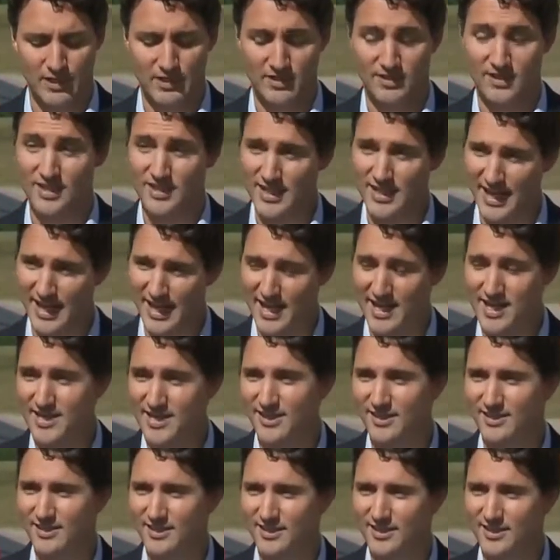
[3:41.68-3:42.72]
Today,
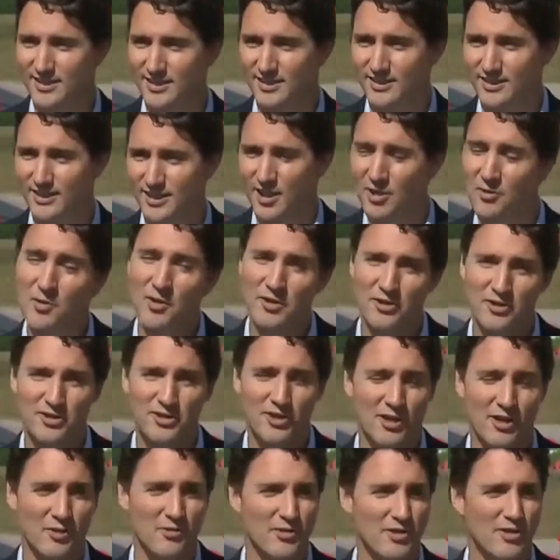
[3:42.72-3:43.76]
I want to
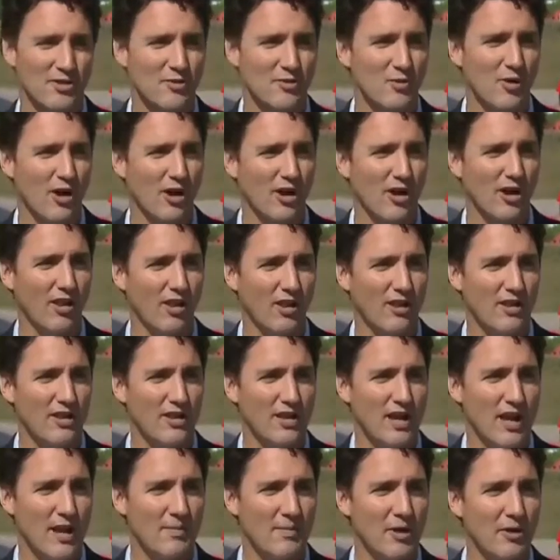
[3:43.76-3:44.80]
talk with you all
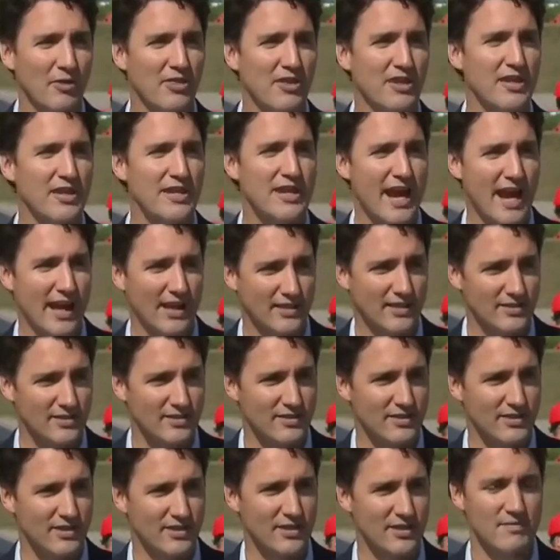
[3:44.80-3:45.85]
about the
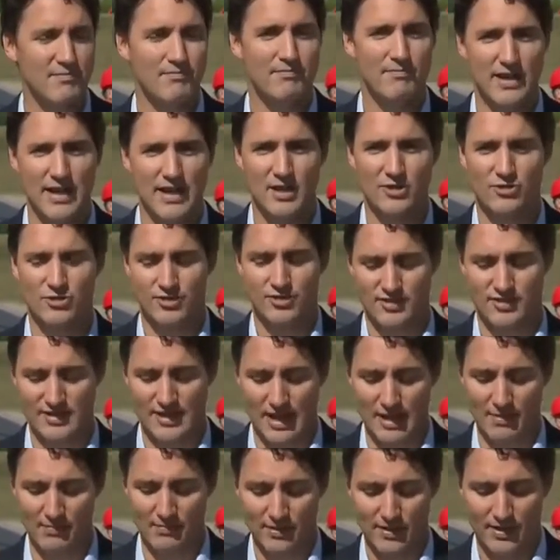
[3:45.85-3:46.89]
next major
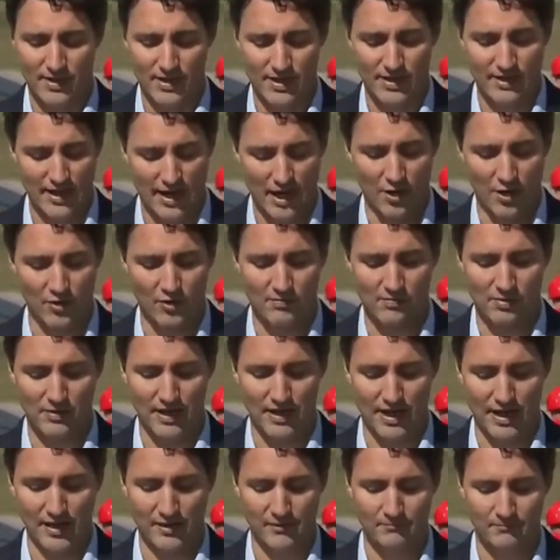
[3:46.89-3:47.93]
step in our
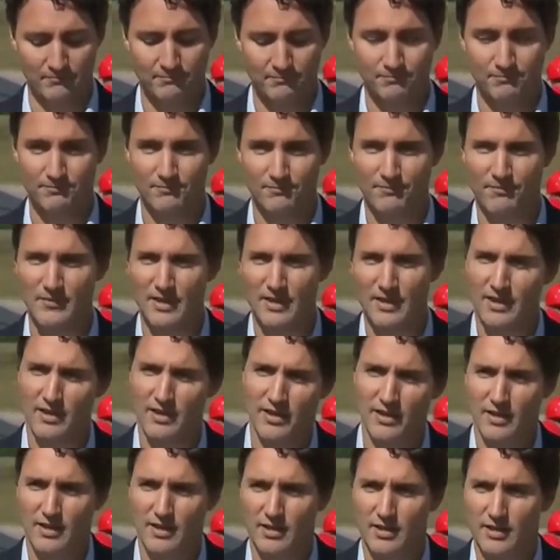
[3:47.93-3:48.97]
plan.
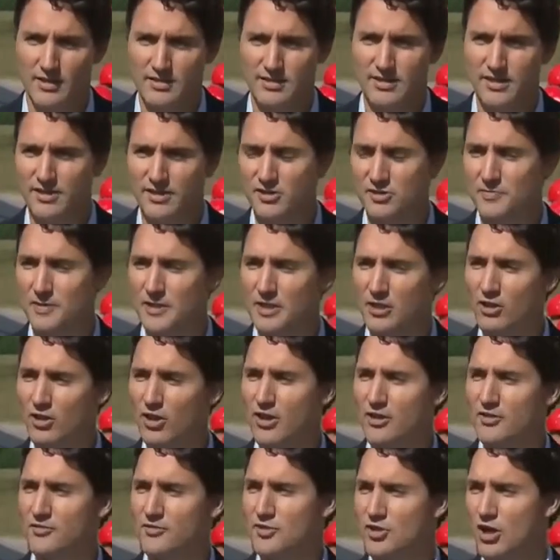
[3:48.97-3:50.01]
See, there's been a
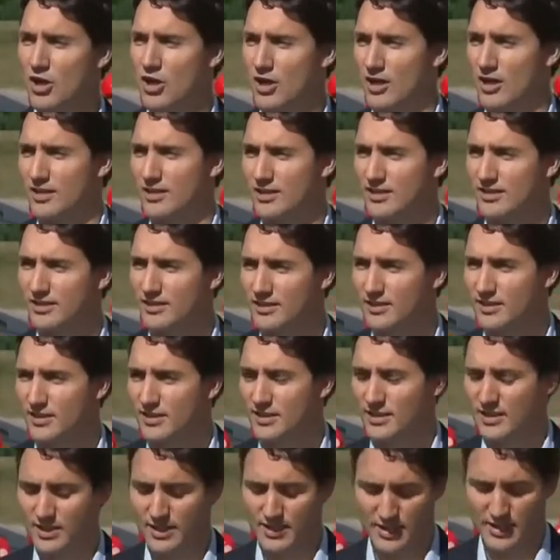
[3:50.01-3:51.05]
lot of talk
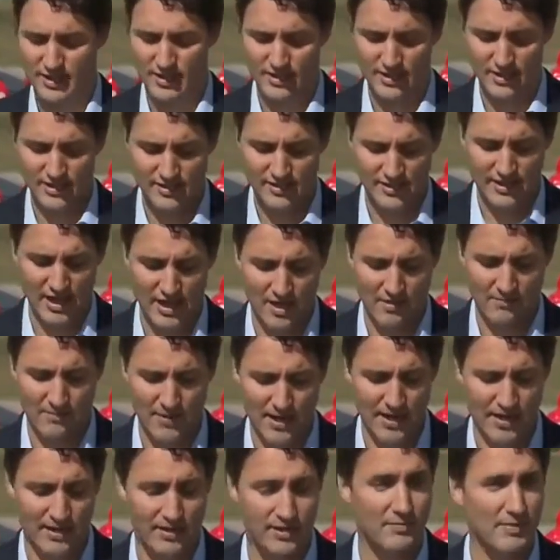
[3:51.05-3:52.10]
in this
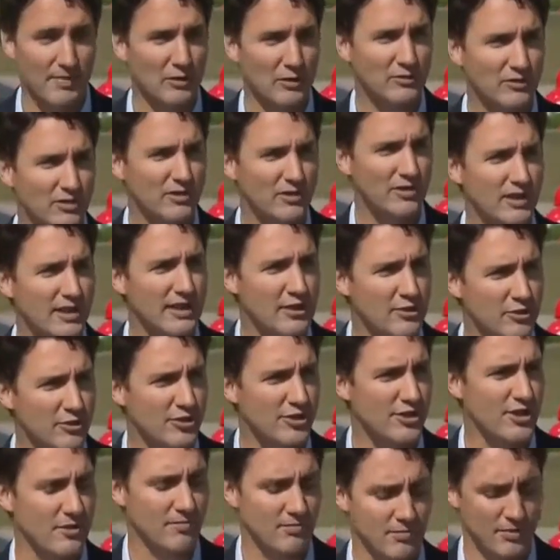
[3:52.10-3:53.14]
campaign about
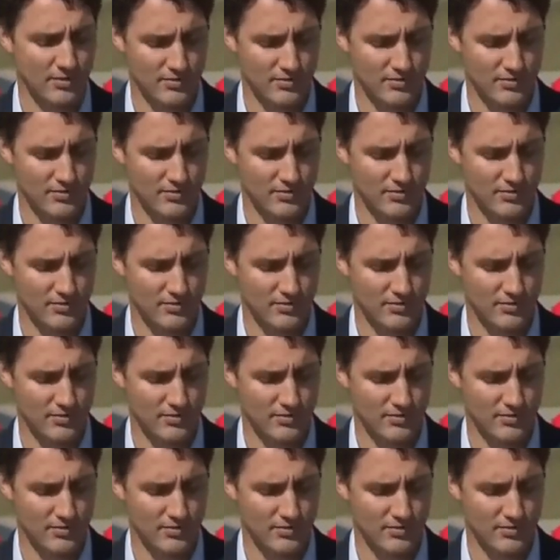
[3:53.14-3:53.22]
leadership.